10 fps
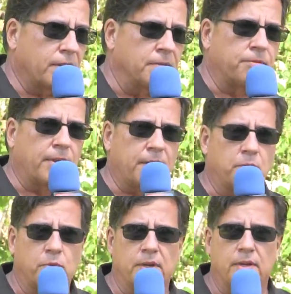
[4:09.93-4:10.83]
conflate
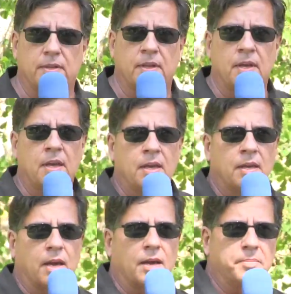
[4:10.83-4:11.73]
with
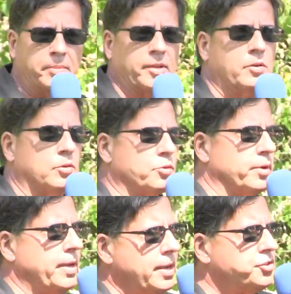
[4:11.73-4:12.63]
biblical
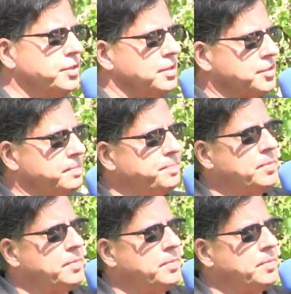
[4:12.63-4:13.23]
creationism.